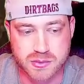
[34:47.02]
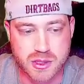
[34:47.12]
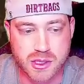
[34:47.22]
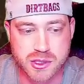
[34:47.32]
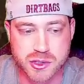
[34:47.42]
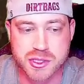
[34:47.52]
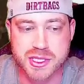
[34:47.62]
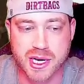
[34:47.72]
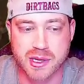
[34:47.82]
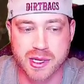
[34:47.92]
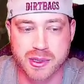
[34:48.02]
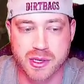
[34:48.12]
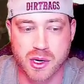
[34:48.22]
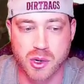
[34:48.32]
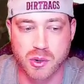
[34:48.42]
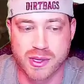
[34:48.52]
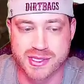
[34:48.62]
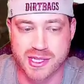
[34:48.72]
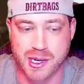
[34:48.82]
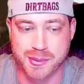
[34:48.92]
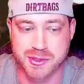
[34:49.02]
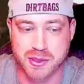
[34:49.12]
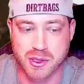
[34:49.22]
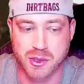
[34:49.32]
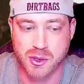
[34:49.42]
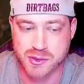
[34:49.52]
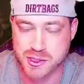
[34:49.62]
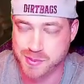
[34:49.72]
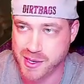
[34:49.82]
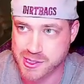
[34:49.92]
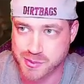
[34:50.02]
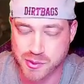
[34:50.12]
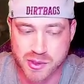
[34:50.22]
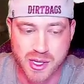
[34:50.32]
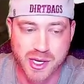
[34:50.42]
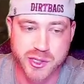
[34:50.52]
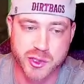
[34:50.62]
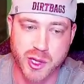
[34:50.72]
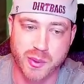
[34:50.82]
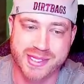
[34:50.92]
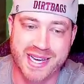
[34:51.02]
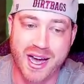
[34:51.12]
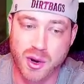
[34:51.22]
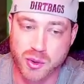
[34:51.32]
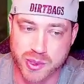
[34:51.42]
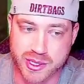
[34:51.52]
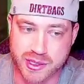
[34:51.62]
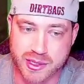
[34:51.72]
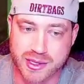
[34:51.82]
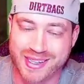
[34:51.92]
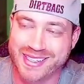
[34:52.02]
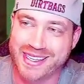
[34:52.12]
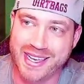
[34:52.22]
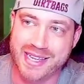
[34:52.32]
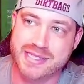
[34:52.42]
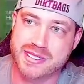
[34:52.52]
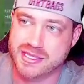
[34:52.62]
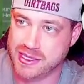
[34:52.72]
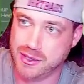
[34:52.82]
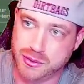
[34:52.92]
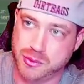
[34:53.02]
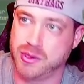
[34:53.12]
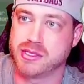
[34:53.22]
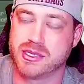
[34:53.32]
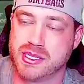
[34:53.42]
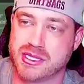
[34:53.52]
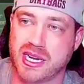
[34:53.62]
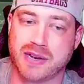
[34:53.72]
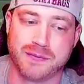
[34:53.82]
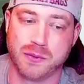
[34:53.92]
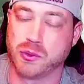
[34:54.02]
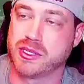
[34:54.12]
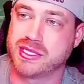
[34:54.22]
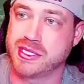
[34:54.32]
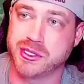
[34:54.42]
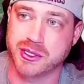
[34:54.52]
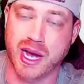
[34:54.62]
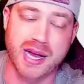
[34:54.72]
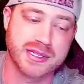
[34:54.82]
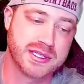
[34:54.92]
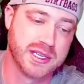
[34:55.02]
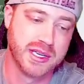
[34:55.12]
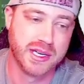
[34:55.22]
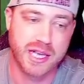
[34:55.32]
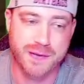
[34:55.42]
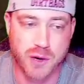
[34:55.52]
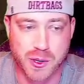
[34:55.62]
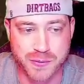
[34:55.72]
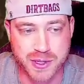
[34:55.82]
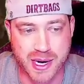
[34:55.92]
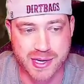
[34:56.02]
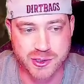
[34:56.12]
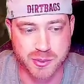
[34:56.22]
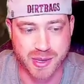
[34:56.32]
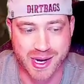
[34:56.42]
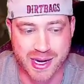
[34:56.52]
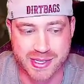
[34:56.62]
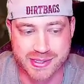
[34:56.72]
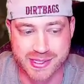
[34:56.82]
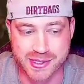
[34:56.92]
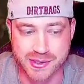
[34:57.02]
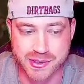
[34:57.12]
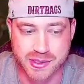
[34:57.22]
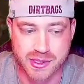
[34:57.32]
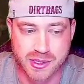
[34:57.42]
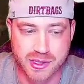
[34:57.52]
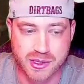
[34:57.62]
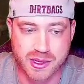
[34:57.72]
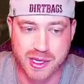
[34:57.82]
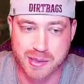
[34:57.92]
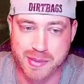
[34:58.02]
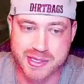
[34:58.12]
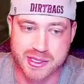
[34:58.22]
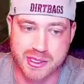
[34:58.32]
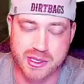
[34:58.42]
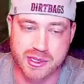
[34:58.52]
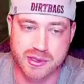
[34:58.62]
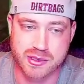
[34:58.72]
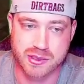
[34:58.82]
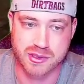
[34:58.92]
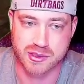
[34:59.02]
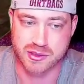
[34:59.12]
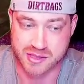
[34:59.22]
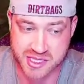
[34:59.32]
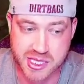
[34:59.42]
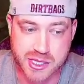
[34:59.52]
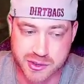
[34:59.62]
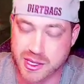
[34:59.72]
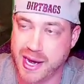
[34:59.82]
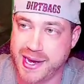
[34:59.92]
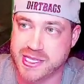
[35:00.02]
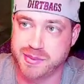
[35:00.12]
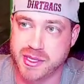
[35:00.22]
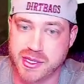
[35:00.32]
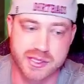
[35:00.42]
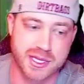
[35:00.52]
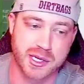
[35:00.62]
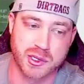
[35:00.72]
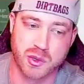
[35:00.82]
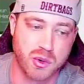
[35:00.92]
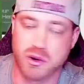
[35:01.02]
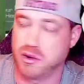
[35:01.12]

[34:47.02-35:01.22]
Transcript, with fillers: So you just kind of like go and set up as close as possible, so that way towering can't see through the, the second floor to see your guys. If all of your guys are behind here, they can basically see your guys because they ignore